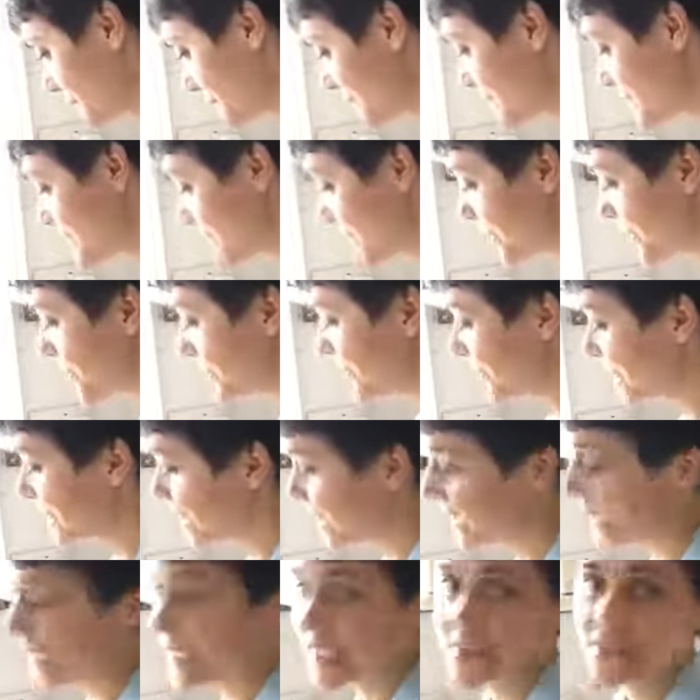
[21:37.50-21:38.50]
So
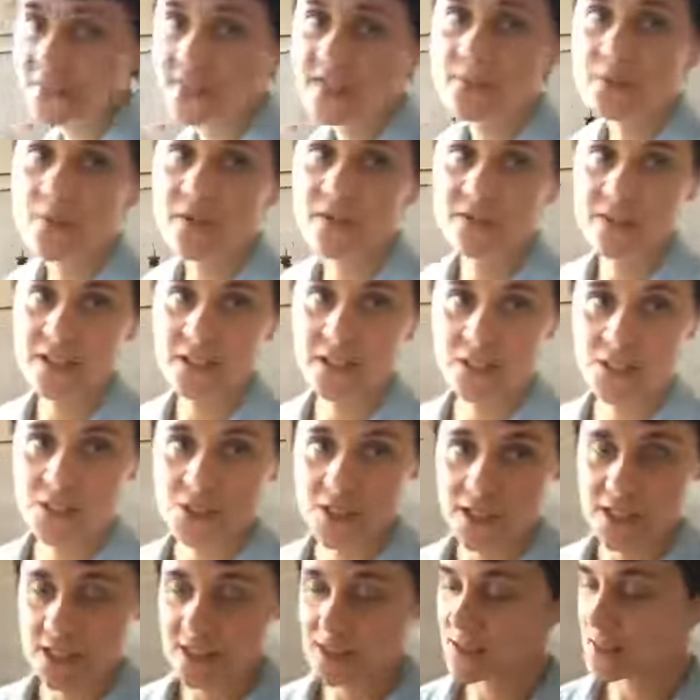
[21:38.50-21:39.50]
here is my vegan
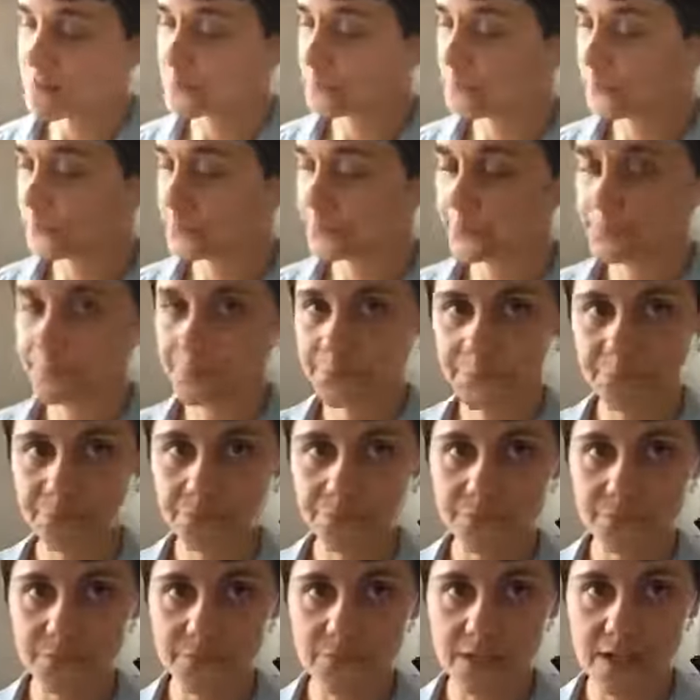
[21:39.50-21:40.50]
cheese.
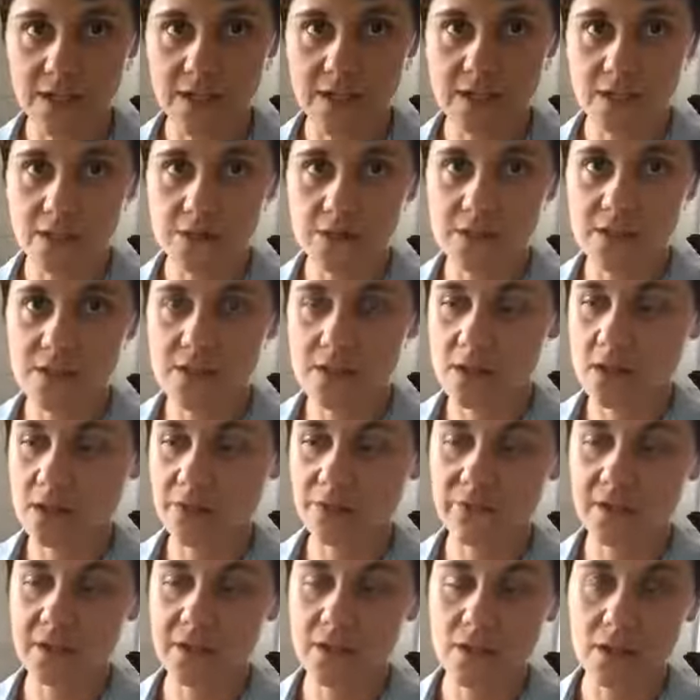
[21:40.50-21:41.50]
So these are
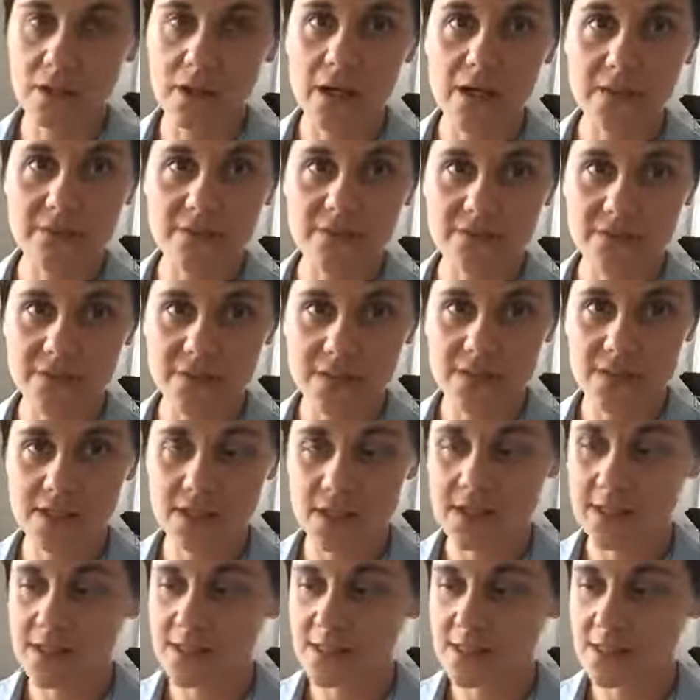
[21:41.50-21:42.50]
Bio Life
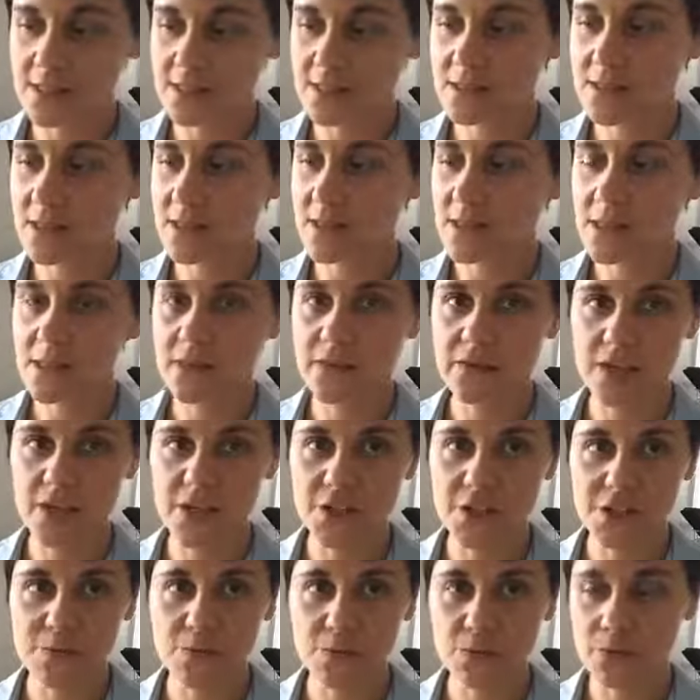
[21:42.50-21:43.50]
slices that I
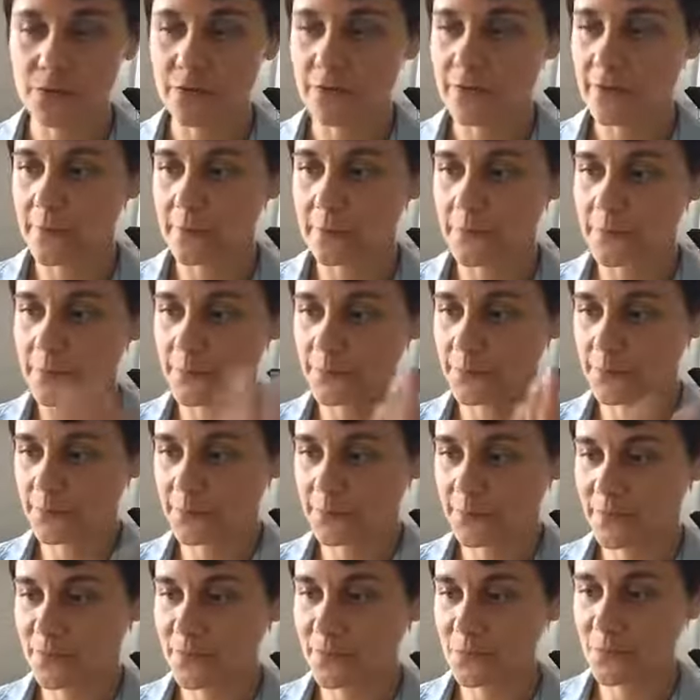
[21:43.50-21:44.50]
just bought from
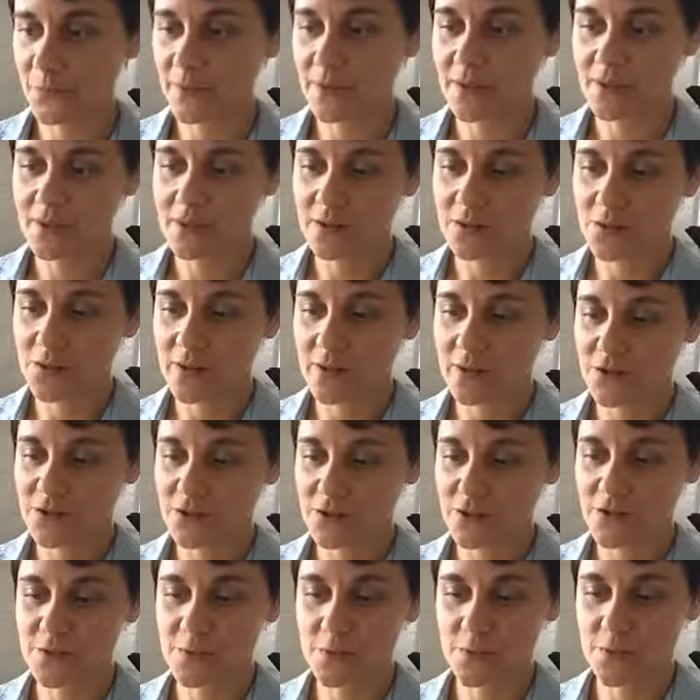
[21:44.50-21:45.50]

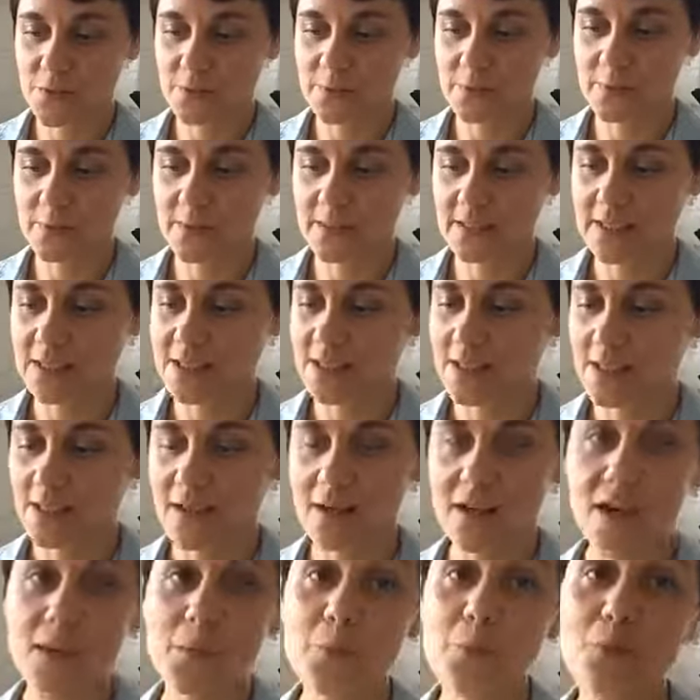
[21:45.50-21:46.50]
Waitrose probably.
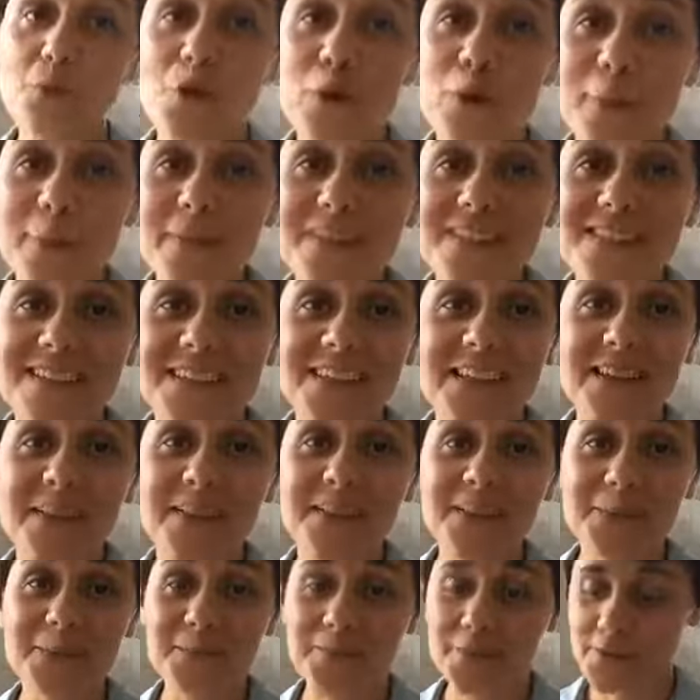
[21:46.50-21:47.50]
I promise you
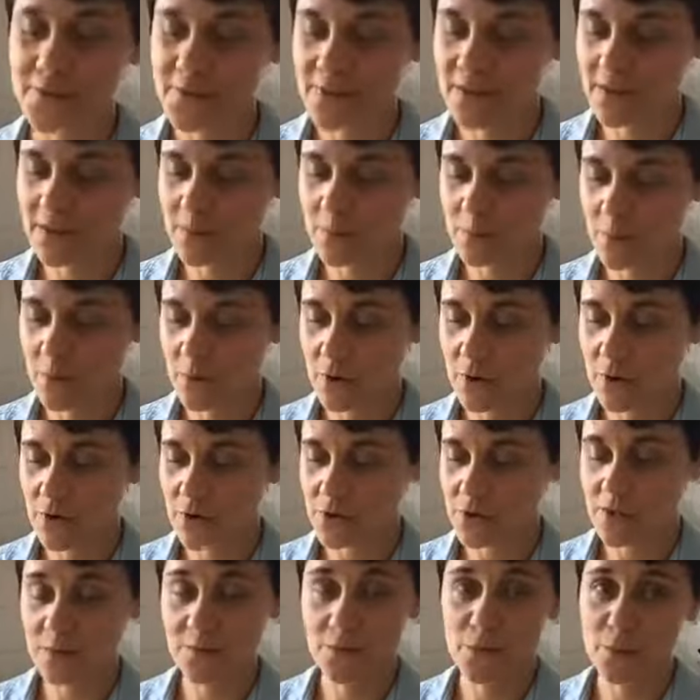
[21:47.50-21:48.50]
I'm not that posh.
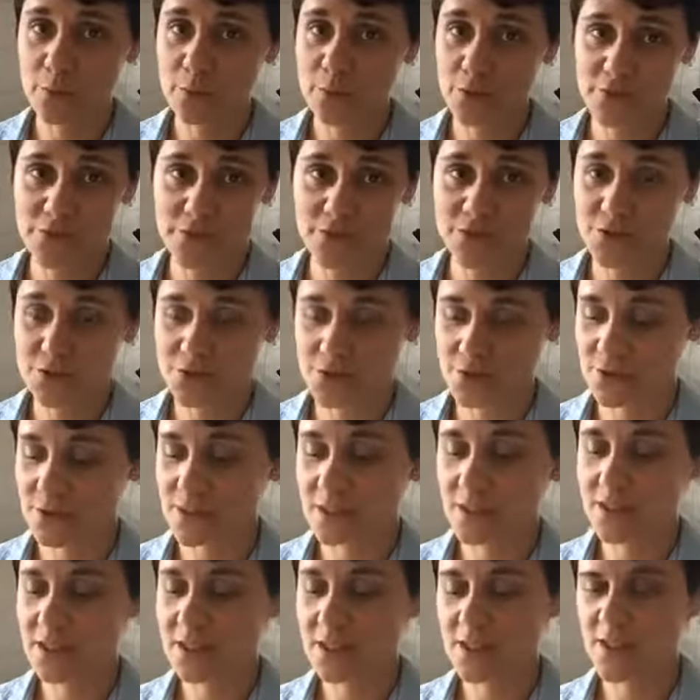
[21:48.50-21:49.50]
I'm not posh at all. I
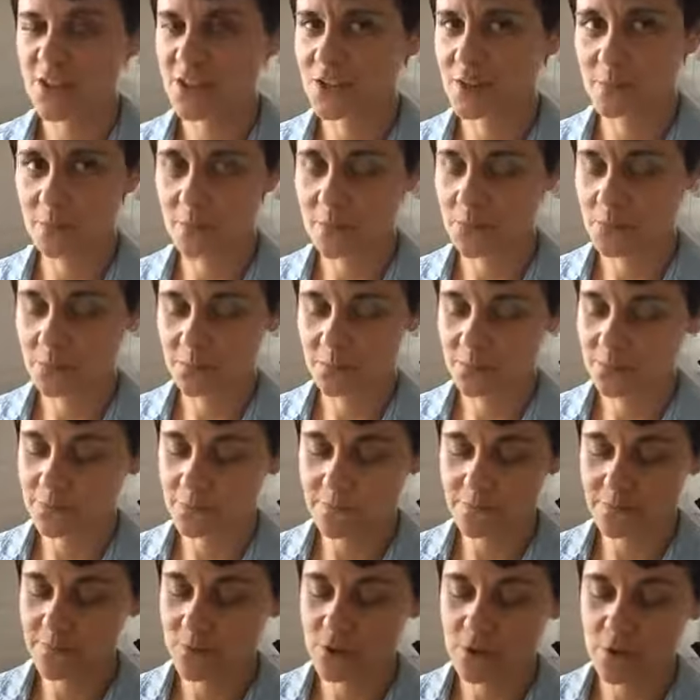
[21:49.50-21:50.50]
shouldn't be
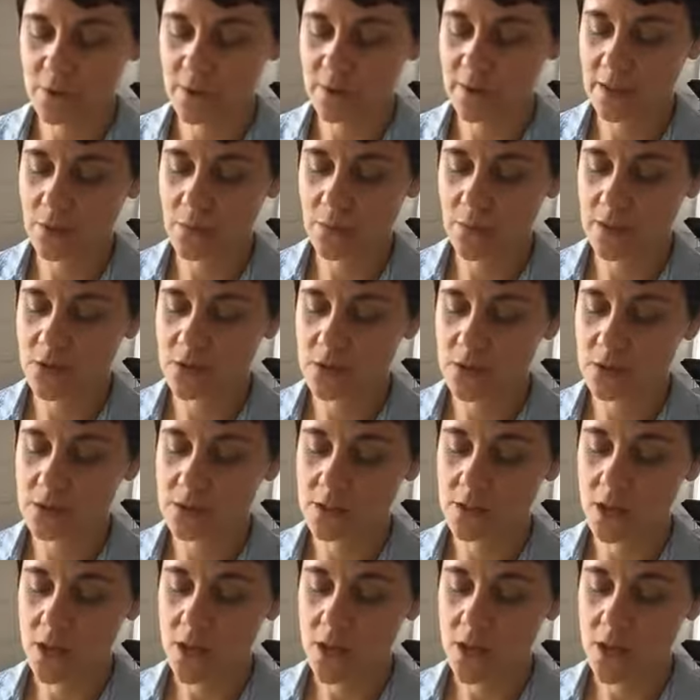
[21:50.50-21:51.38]
shopping at Waitrose.